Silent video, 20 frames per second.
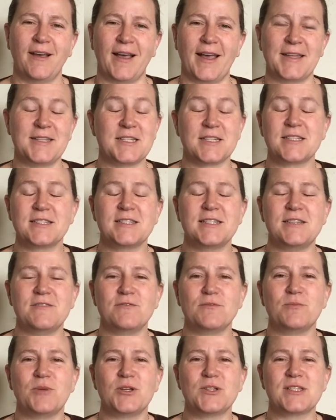It doesn't
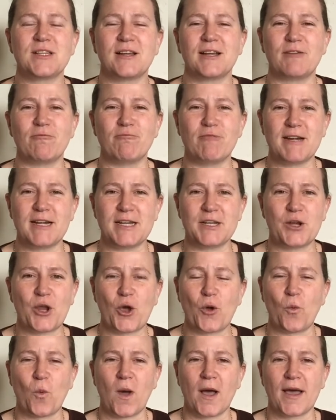even most likely really
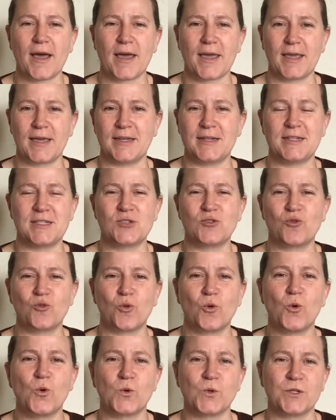know why it is
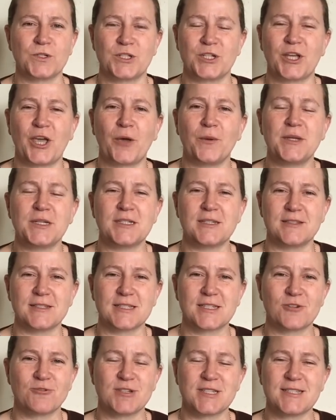drawn to go into
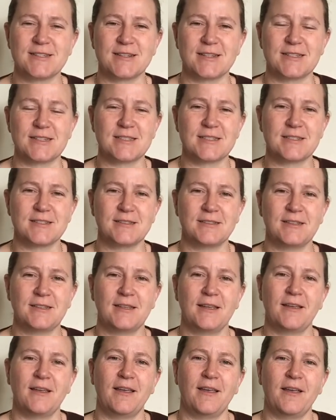this chrysalis,
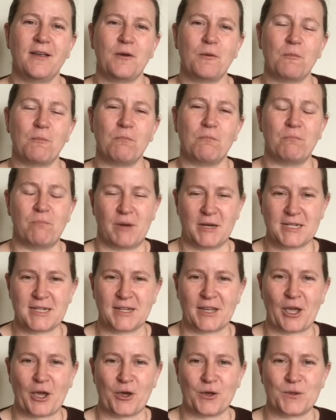but
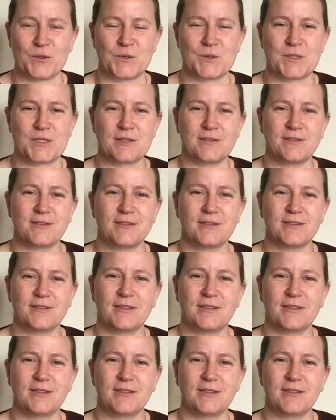it goes.